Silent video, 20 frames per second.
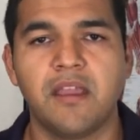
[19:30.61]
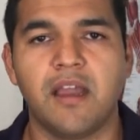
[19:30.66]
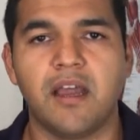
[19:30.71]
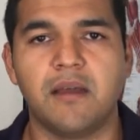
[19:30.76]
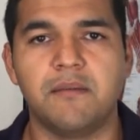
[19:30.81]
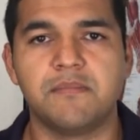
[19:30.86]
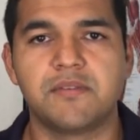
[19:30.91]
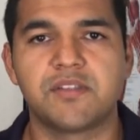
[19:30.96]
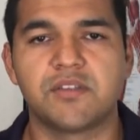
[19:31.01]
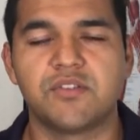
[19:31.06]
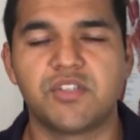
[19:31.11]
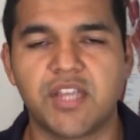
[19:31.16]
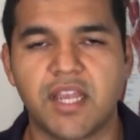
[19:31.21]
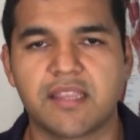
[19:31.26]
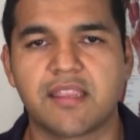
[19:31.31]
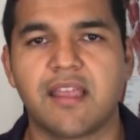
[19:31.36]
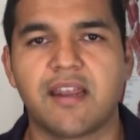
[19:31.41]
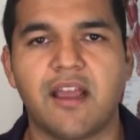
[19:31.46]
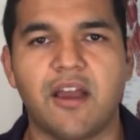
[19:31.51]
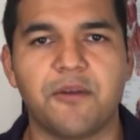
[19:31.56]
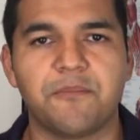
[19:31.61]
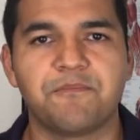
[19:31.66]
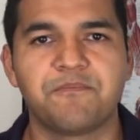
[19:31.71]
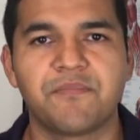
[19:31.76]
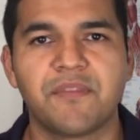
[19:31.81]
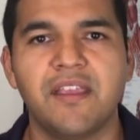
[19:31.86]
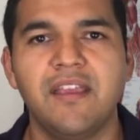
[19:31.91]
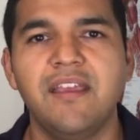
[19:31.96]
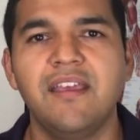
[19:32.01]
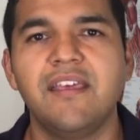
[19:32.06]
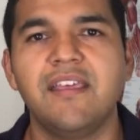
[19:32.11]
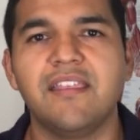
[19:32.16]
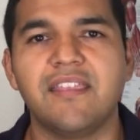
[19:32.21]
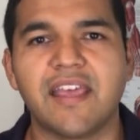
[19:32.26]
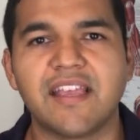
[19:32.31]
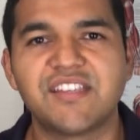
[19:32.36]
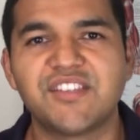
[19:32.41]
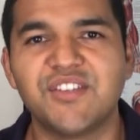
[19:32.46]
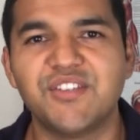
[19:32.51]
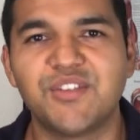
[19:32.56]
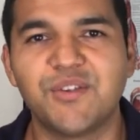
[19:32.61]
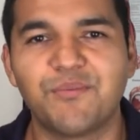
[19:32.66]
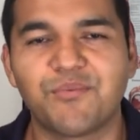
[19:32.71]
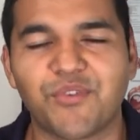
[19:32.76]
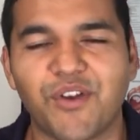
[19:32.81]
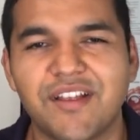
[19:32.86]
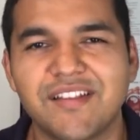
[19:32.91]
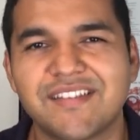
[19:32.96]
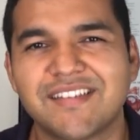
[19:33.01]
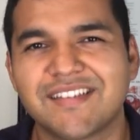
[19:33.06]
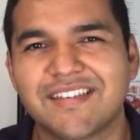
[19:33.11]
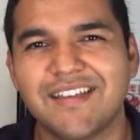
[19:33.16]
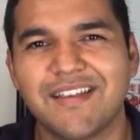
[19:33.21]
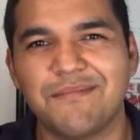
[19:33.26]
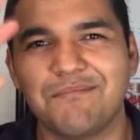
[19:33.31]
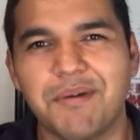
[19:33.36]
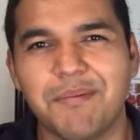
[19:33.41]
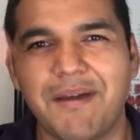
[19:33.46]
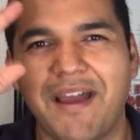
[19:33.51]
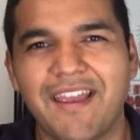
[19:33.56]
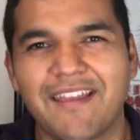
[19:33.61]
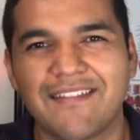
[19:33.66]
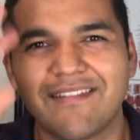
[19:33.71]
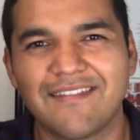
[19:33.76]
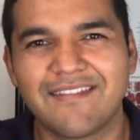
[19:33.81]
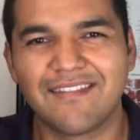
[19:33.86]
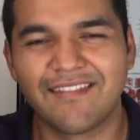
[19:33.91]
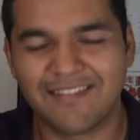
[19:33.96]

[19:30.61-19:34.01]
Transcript: Um, so check that out. Thanks YouTube friends. Bye-bye.